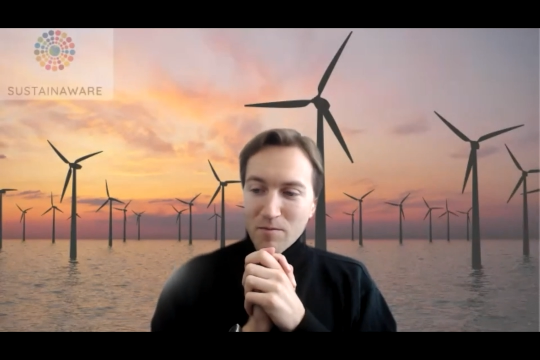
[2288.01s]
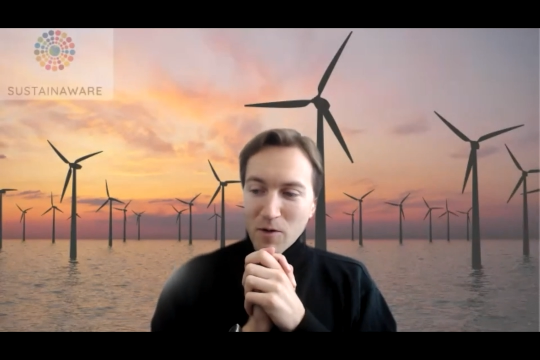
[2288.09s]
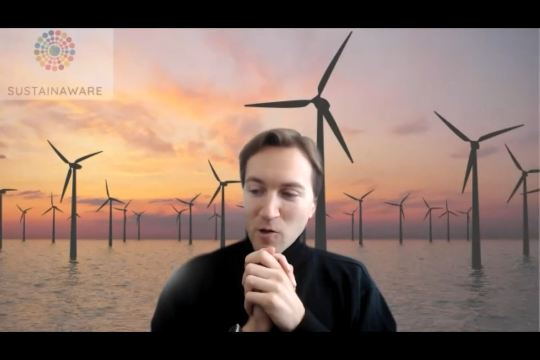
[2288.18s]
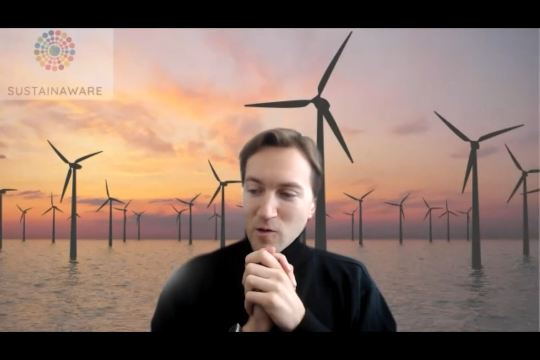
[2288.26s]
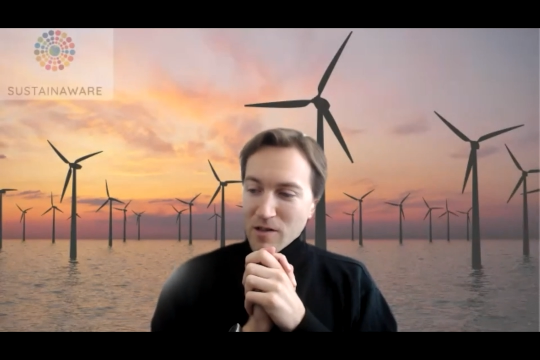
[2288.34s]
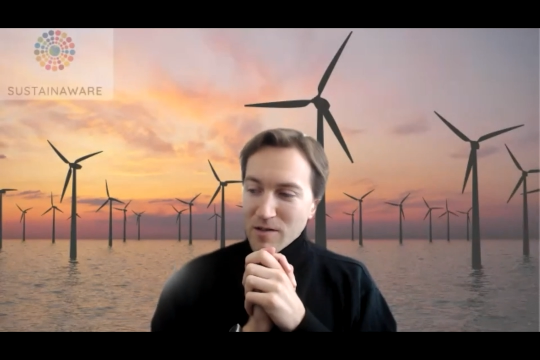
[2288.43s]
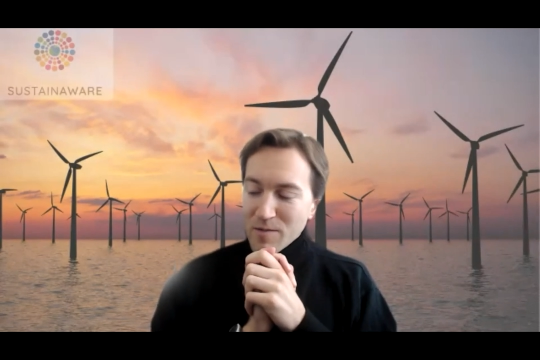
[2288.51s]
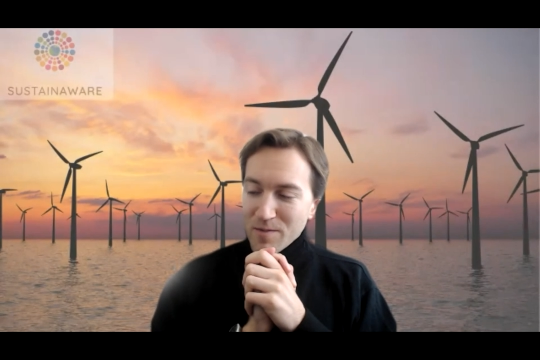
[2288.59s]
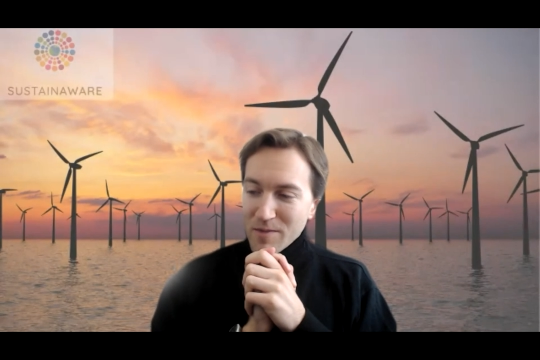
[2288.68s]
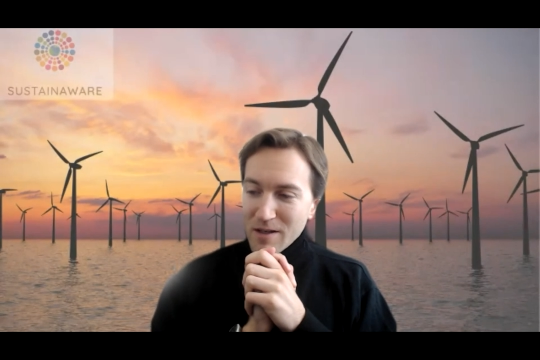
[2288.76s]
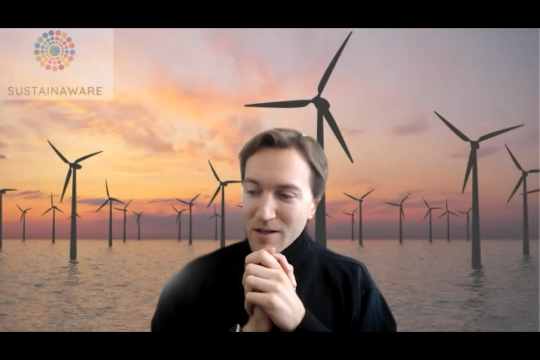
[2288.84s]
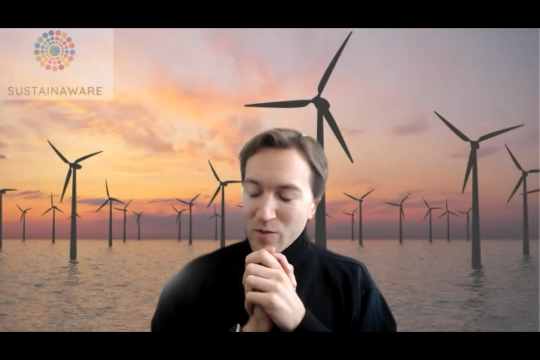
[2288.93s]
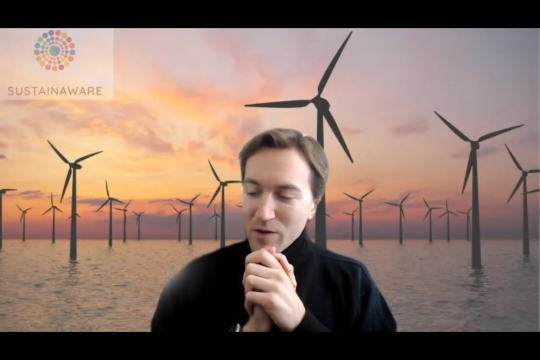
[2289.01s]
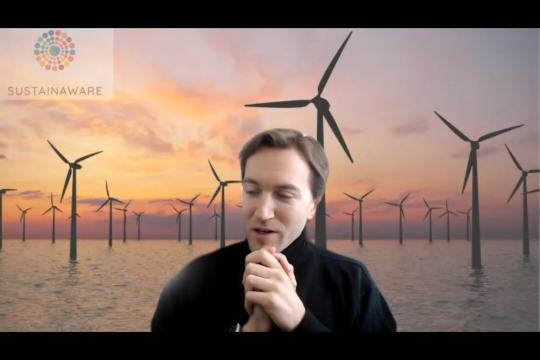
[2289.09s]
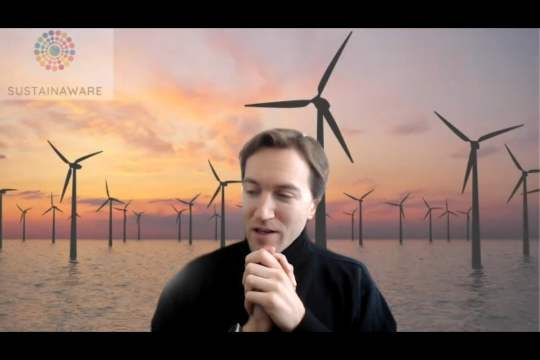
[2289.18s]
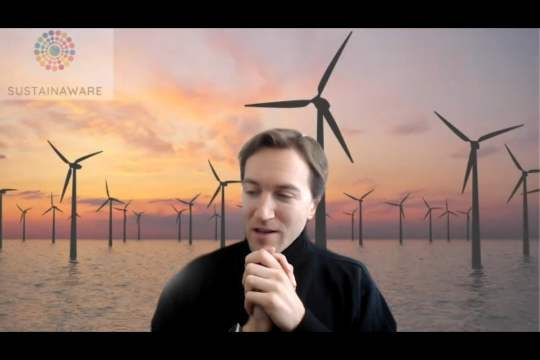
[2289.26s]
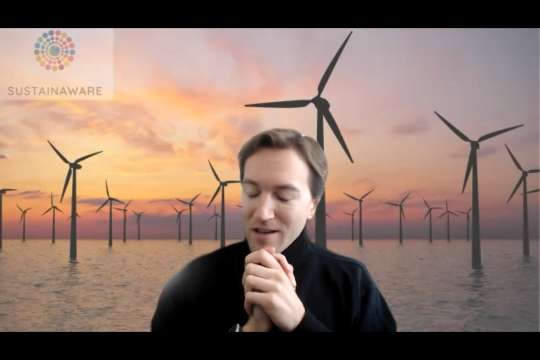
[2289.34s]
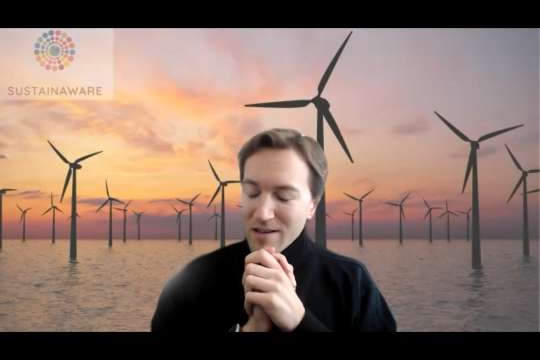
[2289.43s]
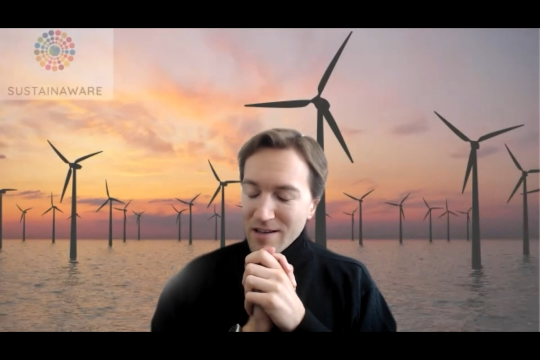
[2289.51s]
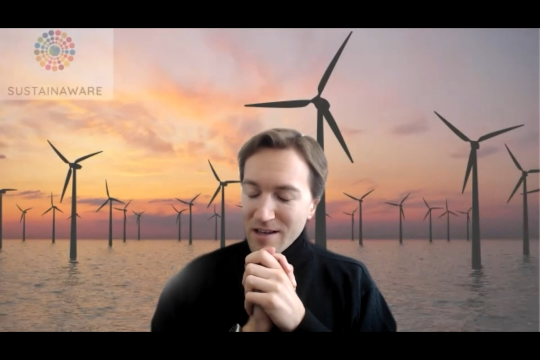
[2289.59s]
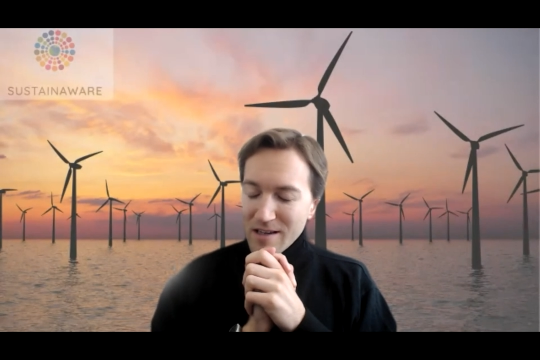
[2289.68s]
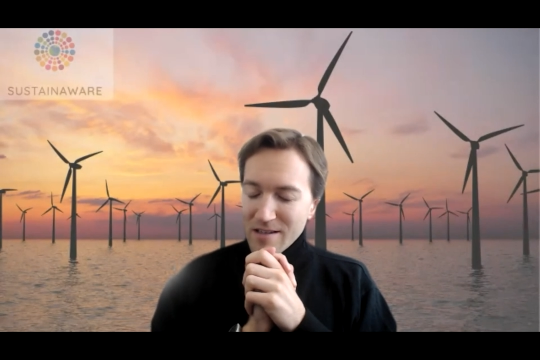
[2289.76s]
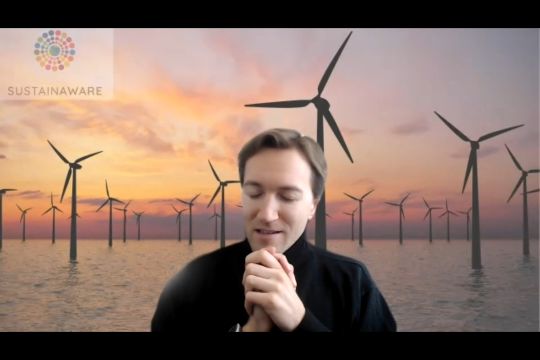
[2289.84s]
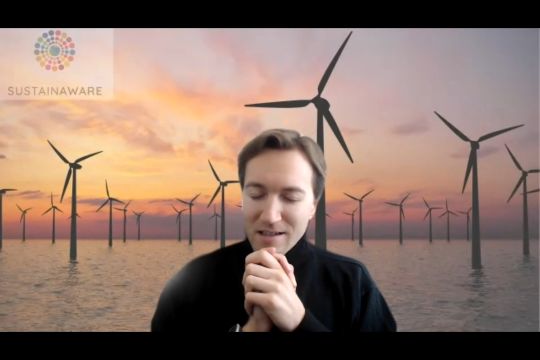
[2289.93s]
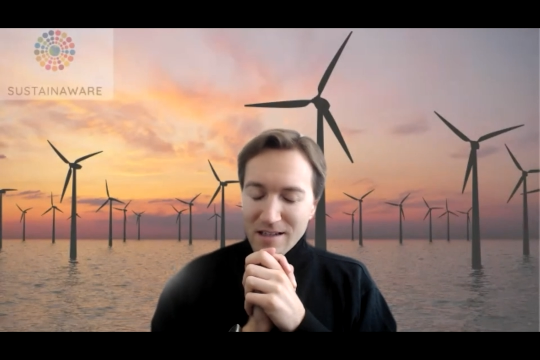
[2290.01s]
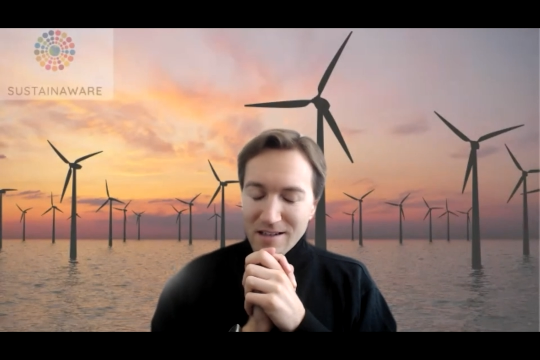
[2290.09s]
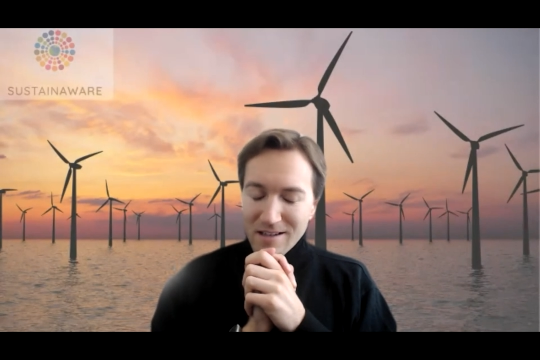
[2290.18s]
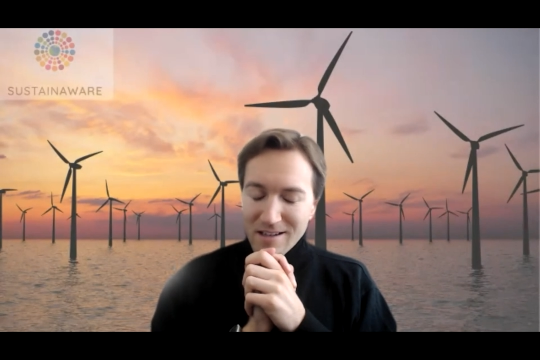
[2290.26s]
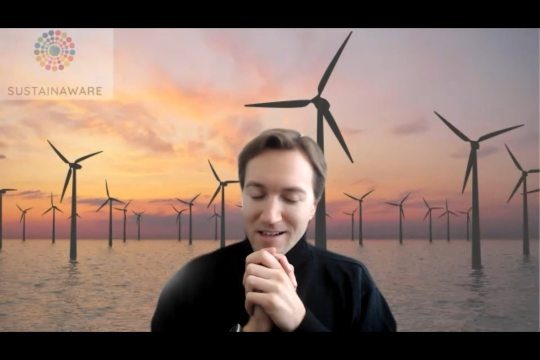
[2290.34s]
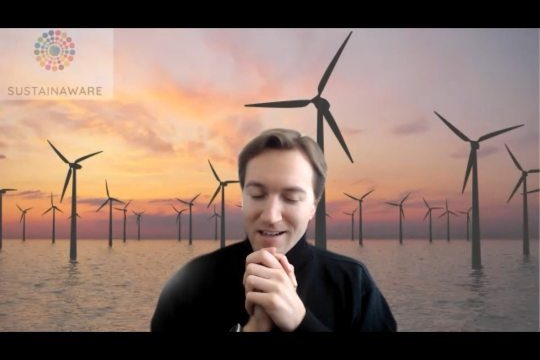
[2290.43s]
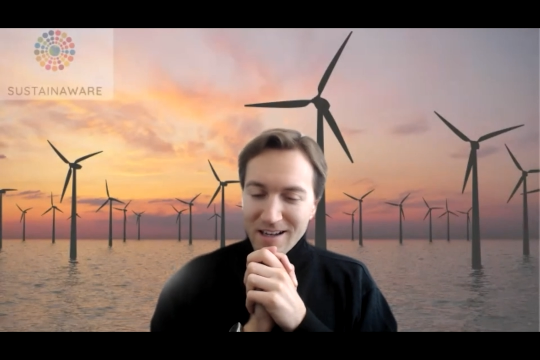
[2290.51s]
Poland in 2018.